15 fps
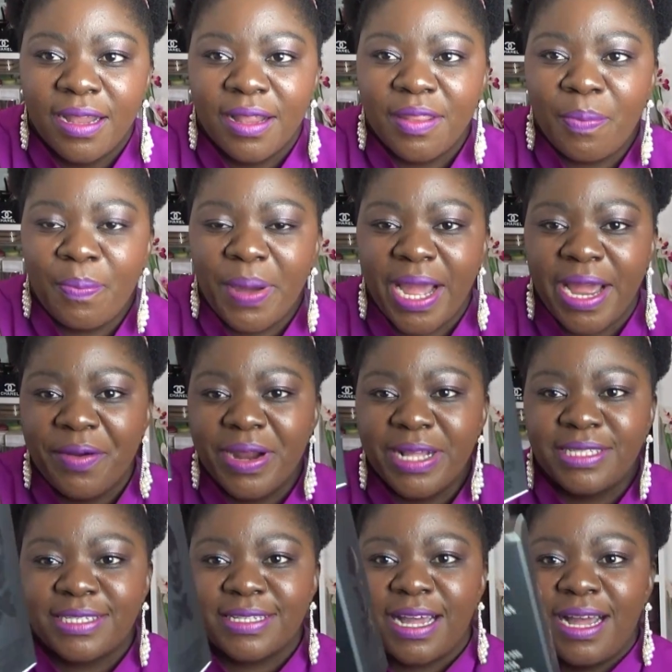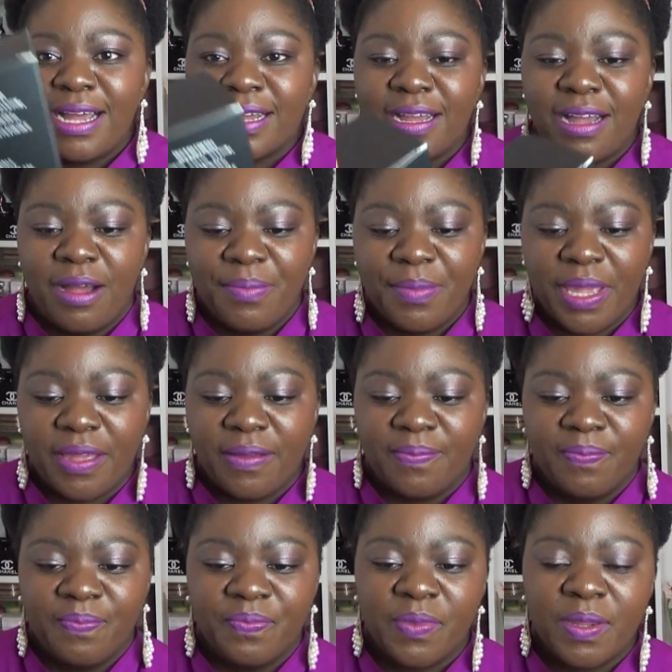the pirates are
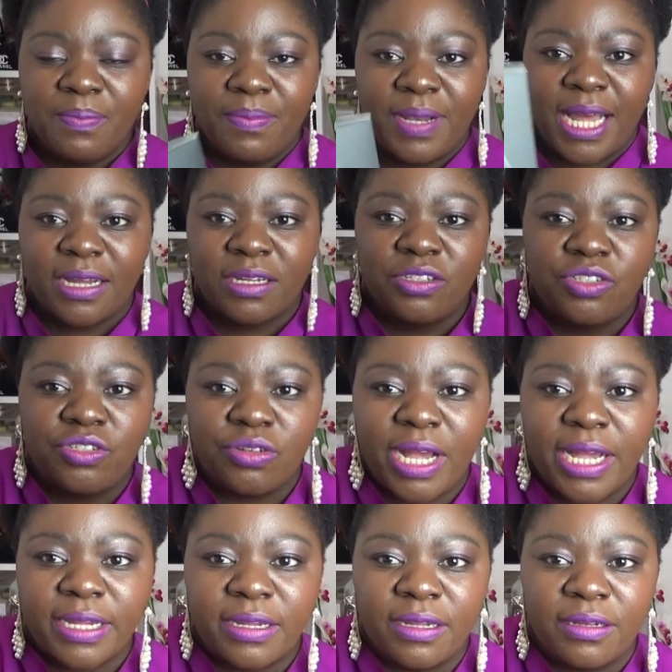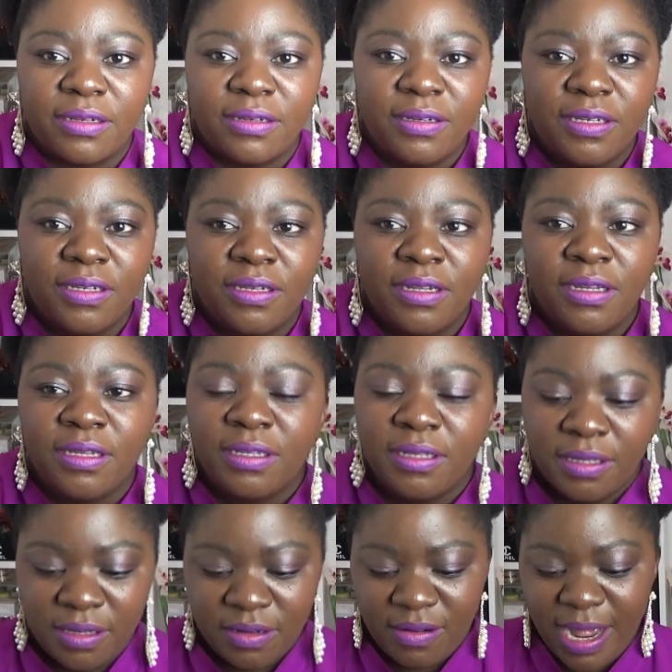coming. Black Dragon.
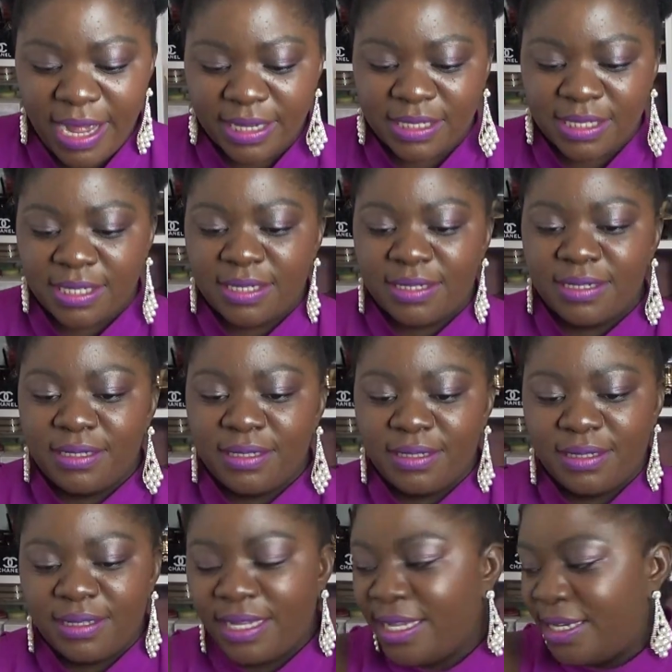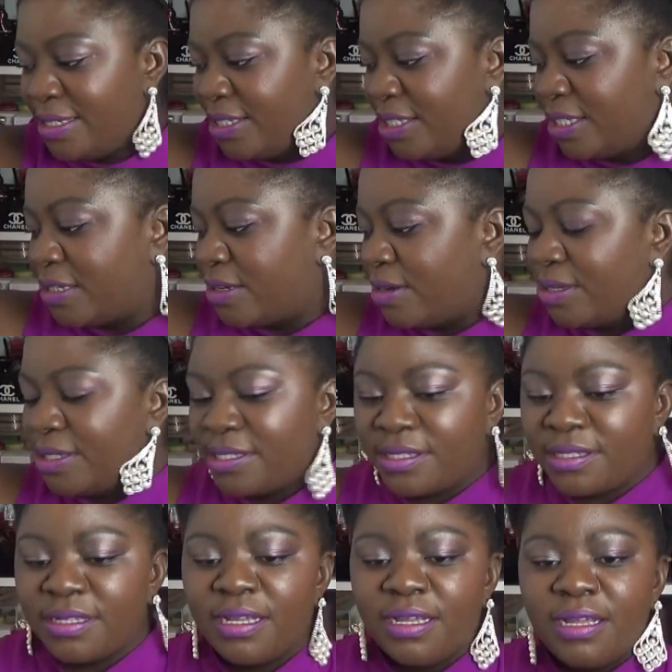Right, in she
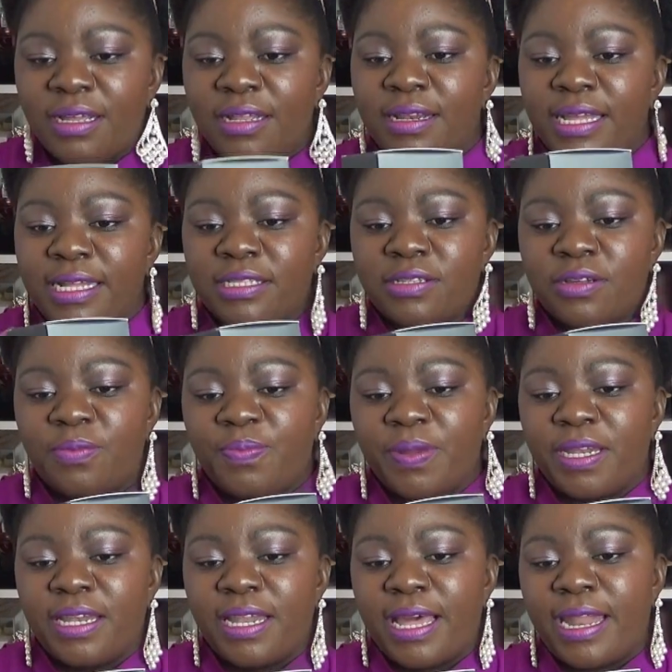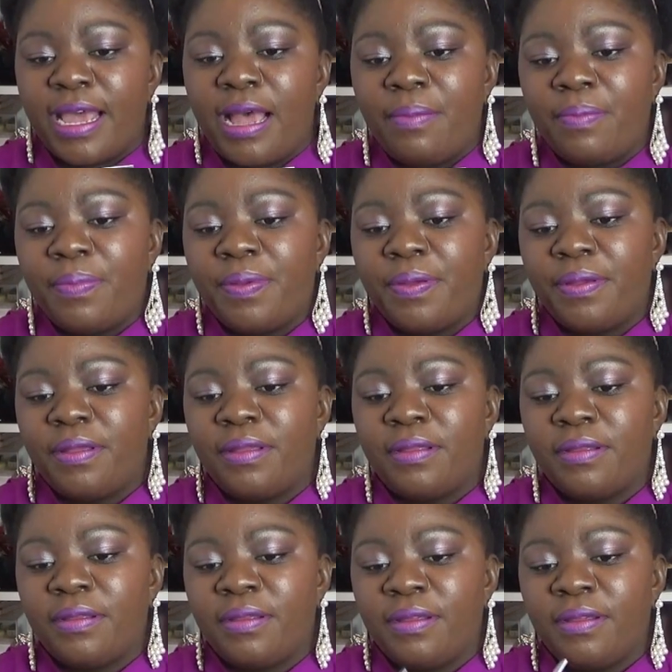goes. Let's open that up.
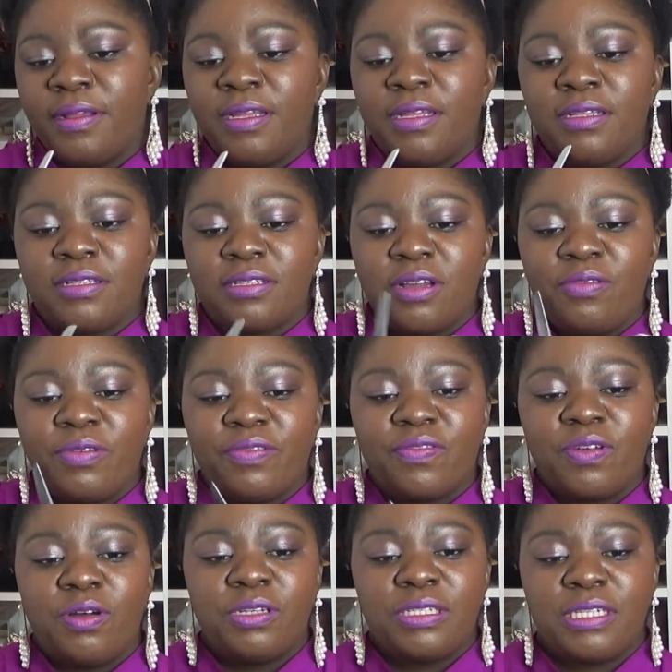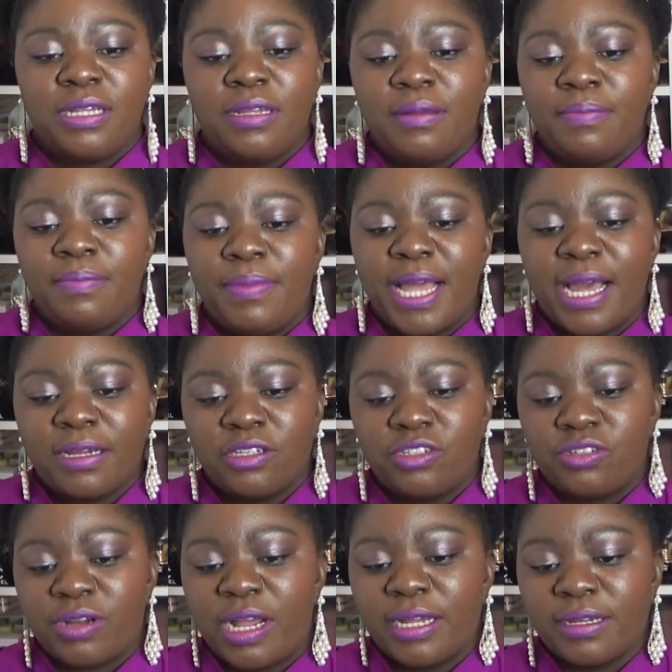So we've got Black
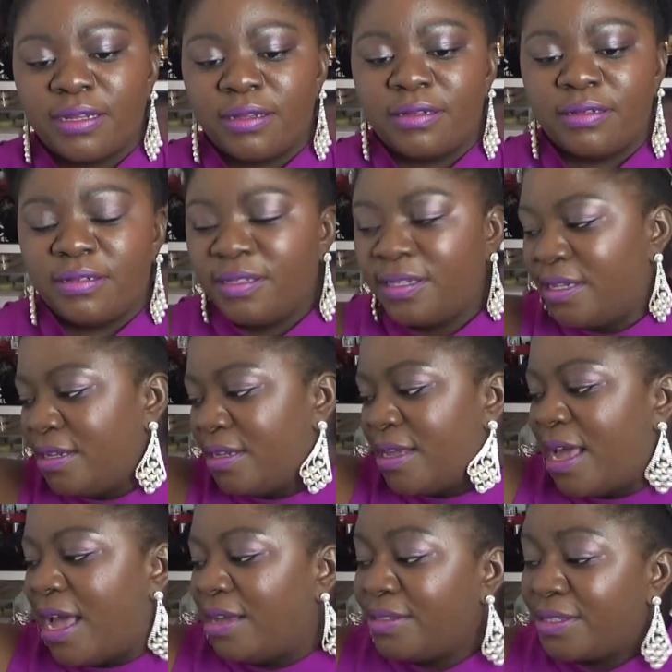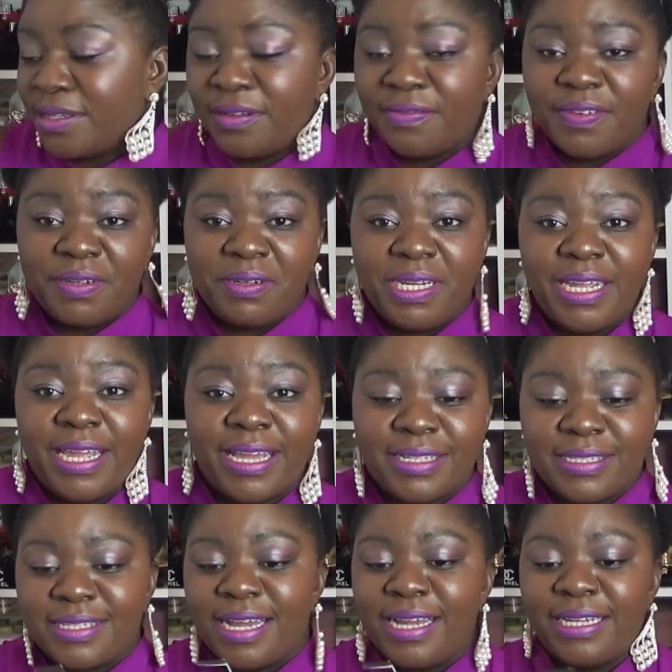Dragon. Also very
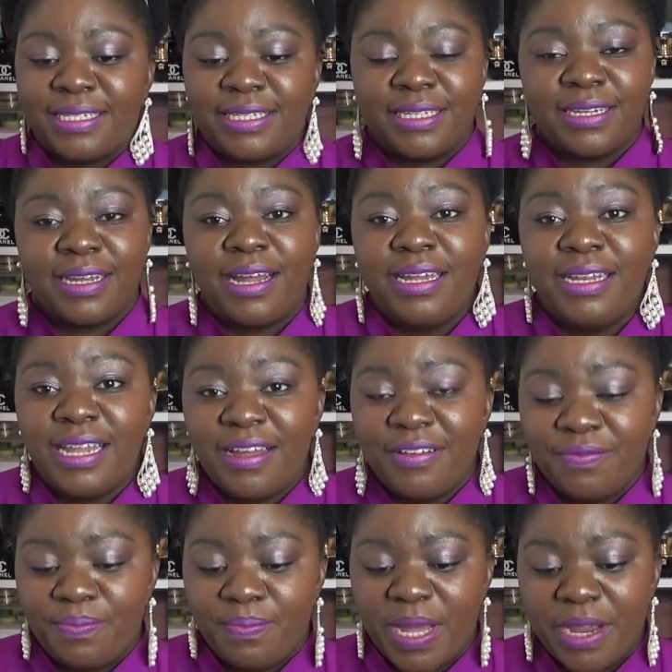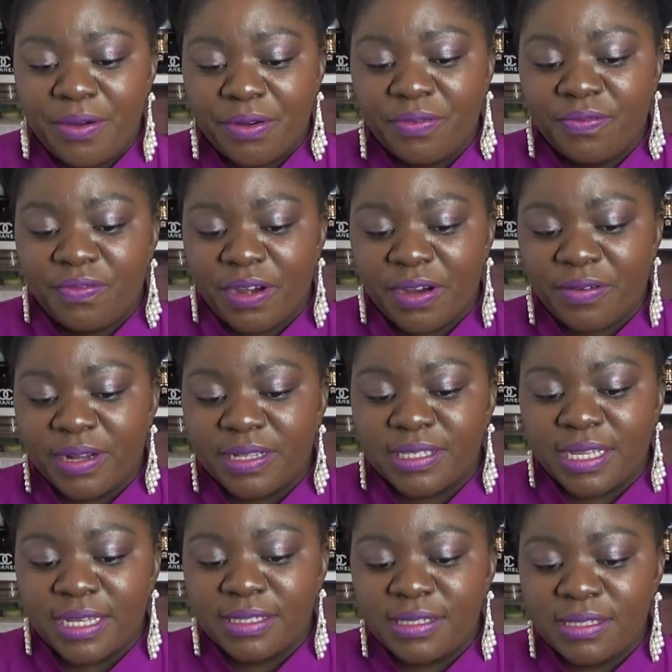exciting. I love Byron
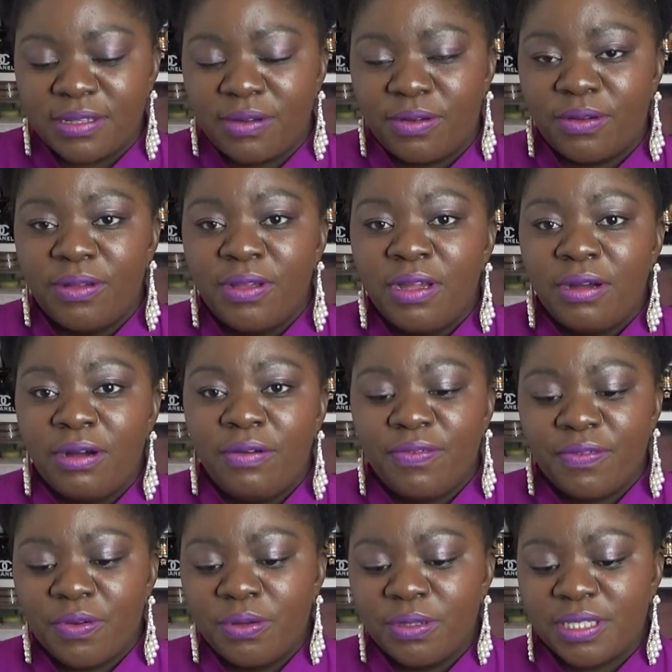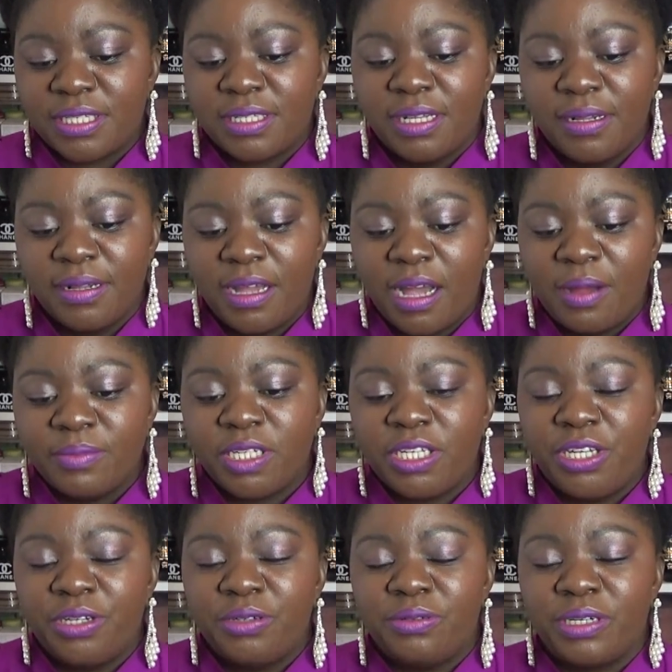fragrances, so of course I'm
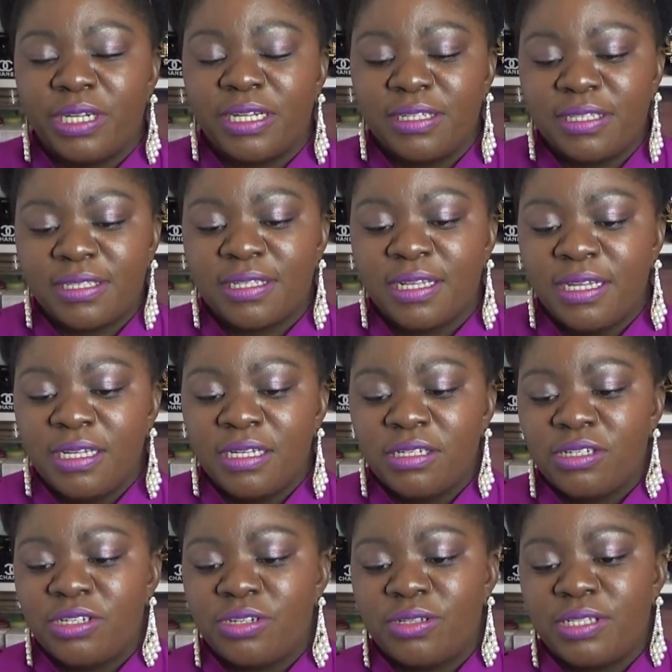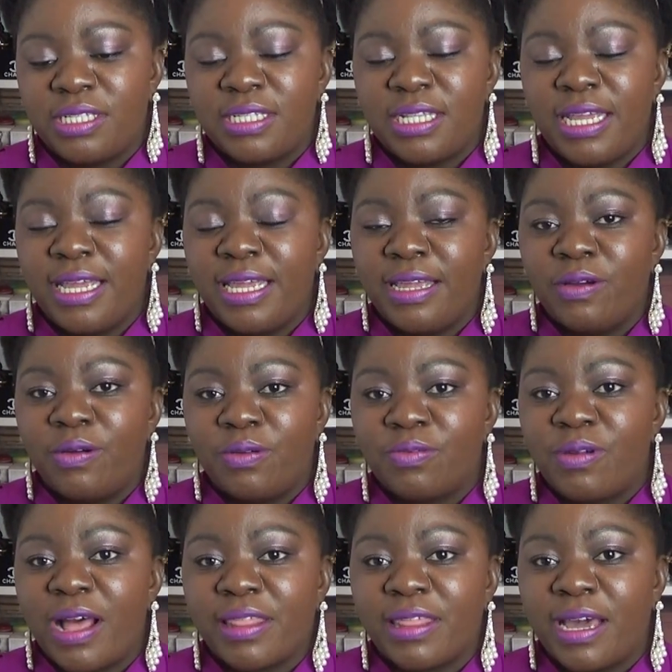curious to see, or
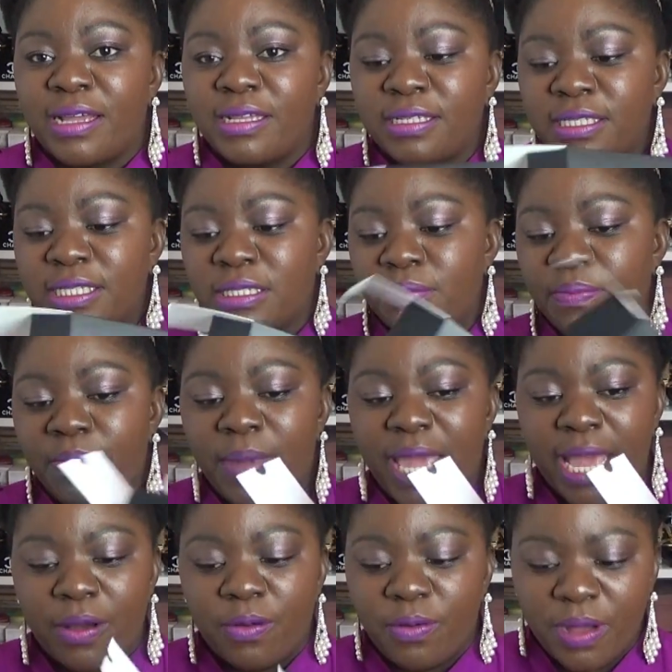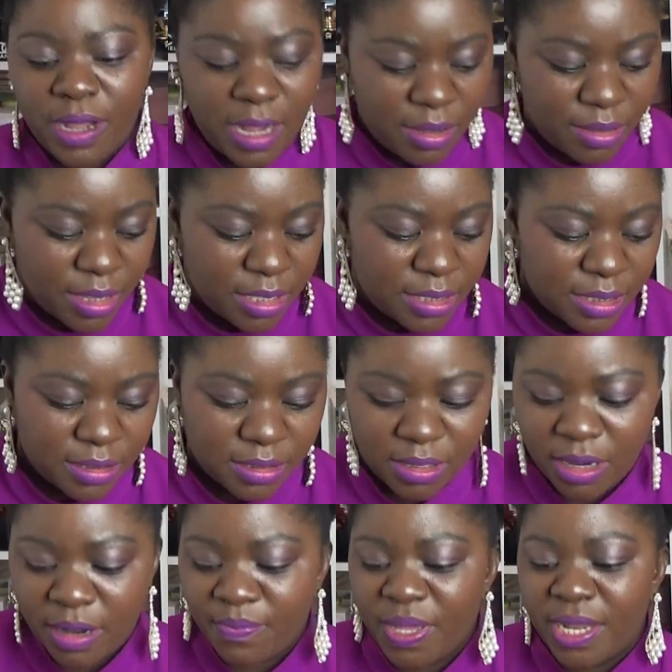rather smell, how this is
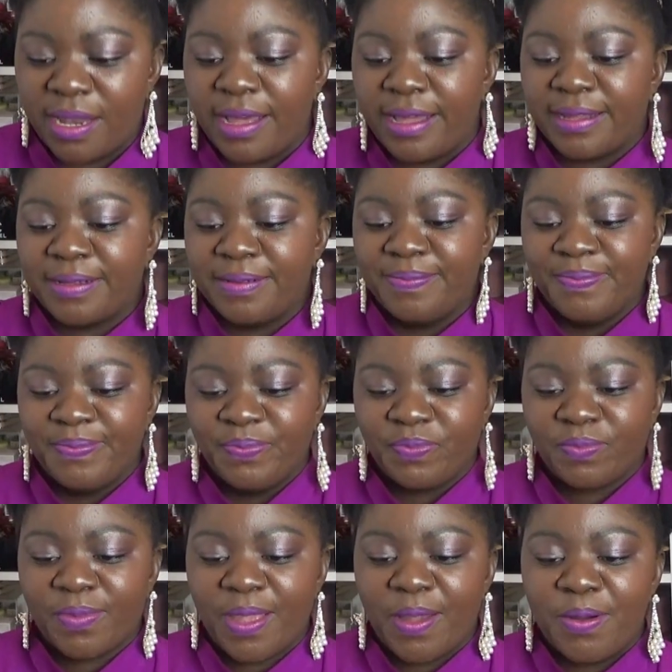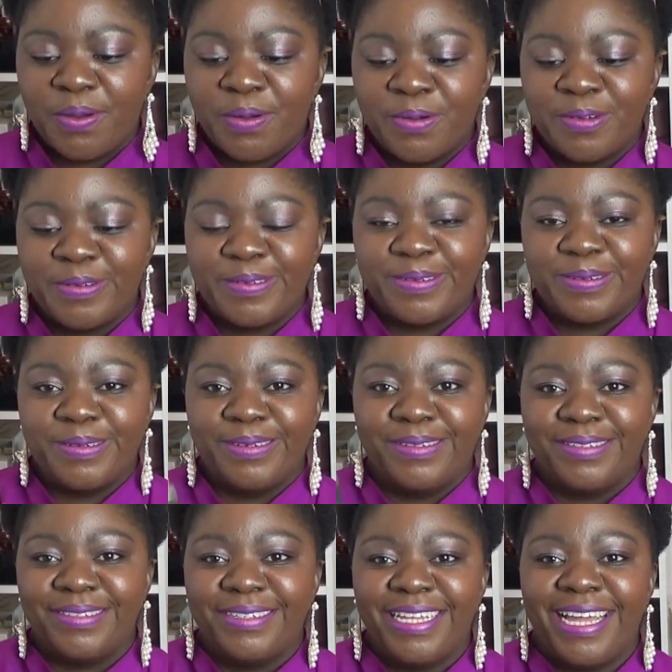gonna be like.
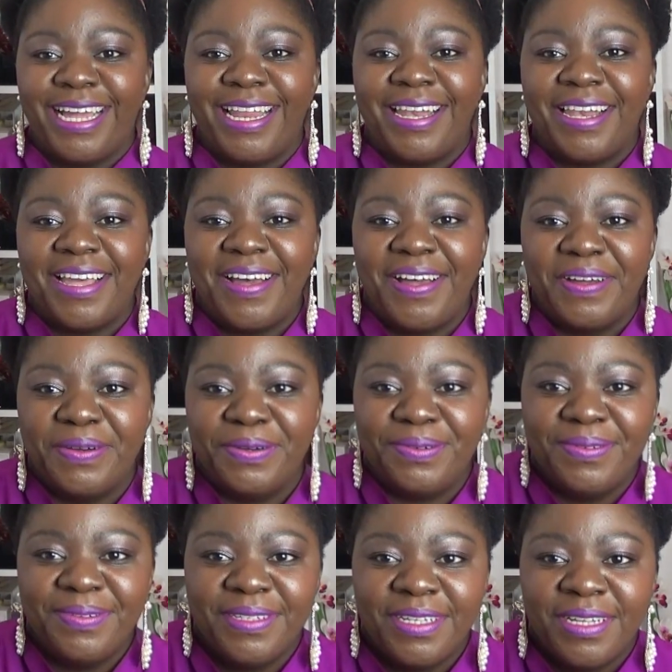Oh, hello,